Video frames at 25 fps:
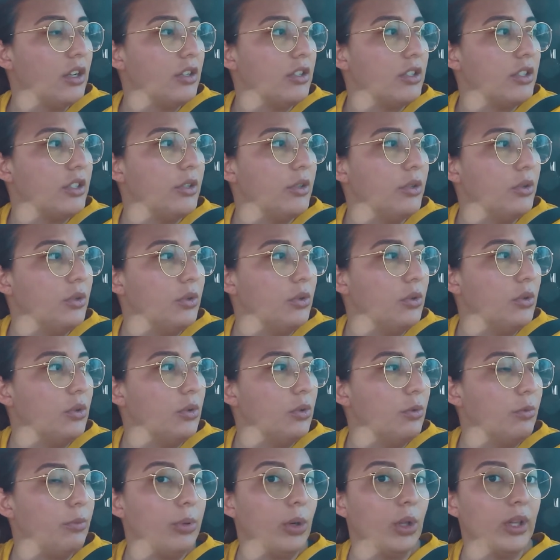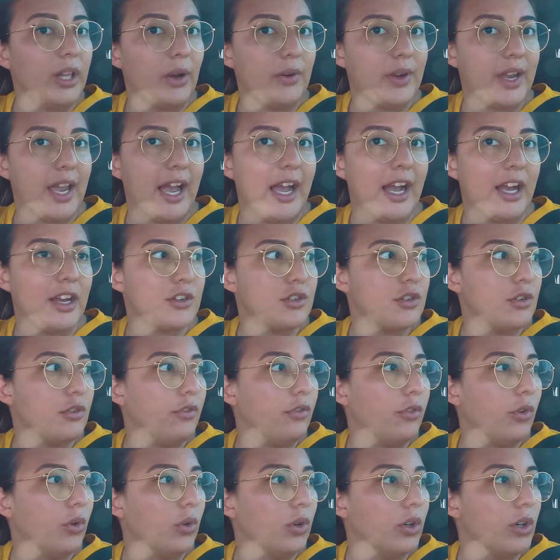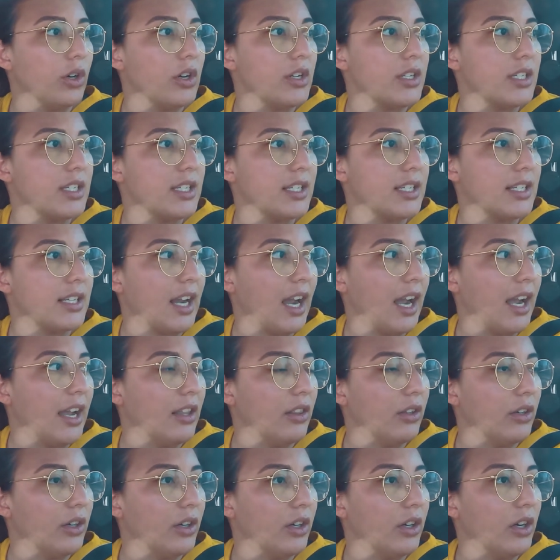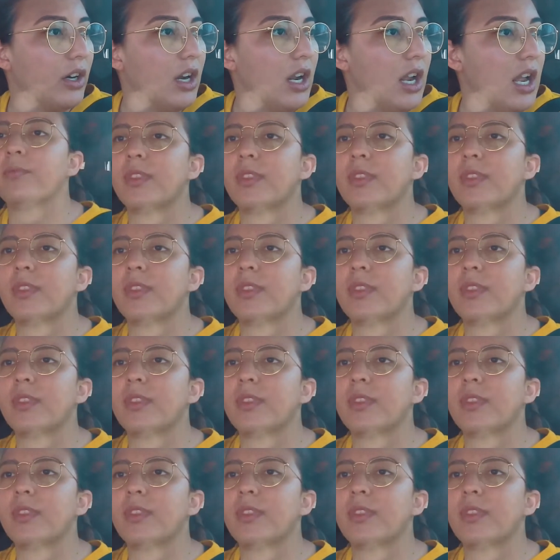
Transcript: to pull out cash for Skylar